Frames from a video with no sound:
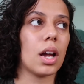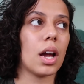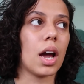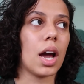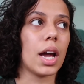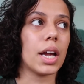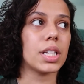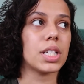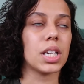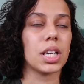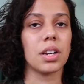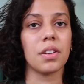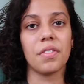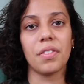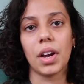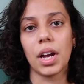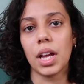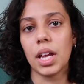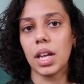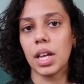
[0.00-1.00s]

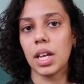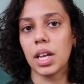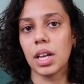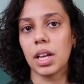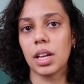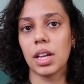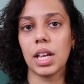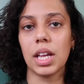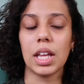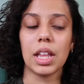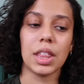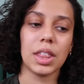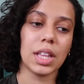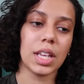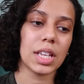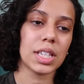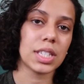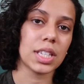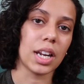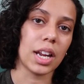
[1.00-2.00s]
identifying key
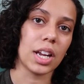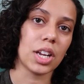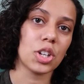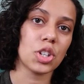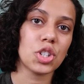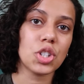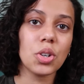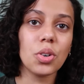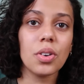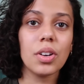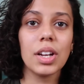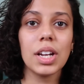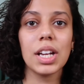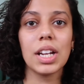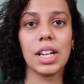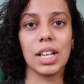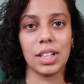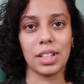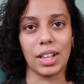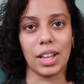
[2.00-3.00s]
things that I
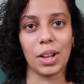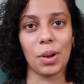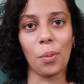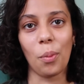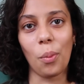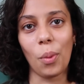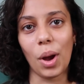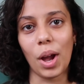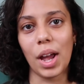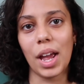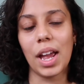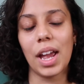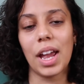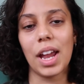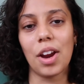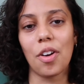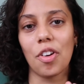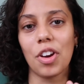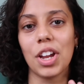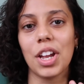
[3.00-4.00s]
enjoyed and like what
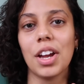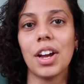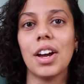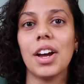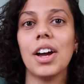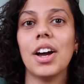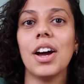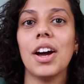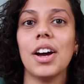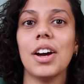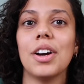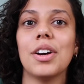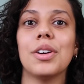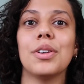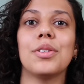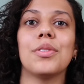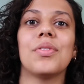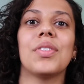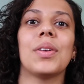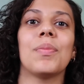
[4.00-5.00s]
area
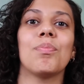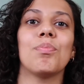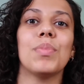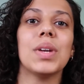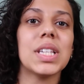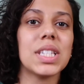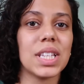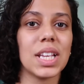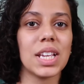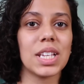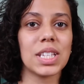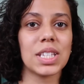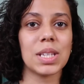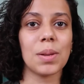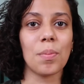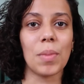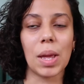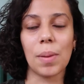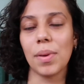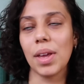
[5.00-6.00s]
of
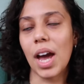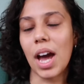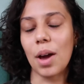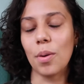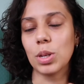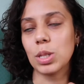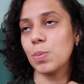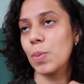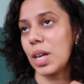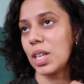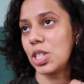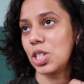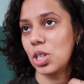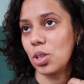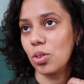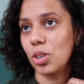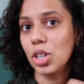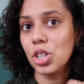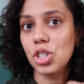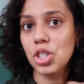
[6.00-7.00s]
business maybe I was best
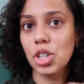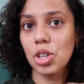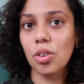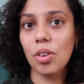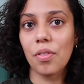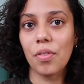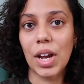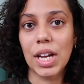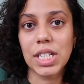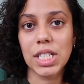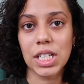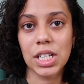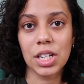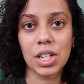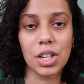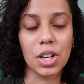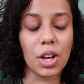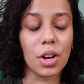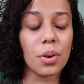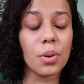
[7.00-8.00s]
suited to if I
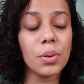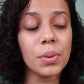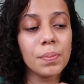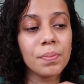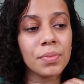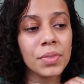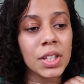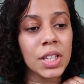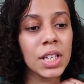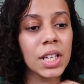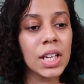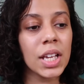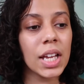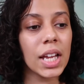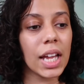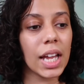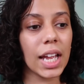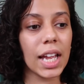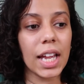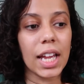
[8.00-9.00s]
didn't know.
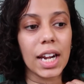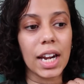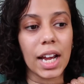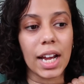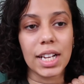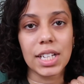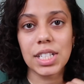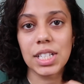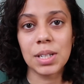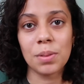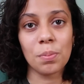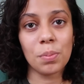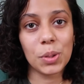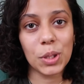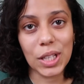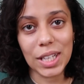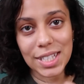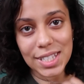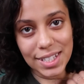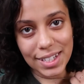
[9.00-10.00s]
And I didn't
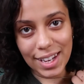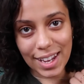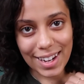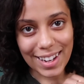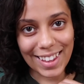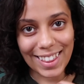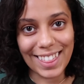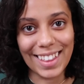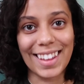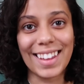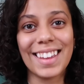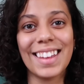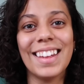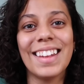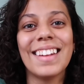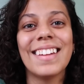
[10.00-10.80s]
place in anything.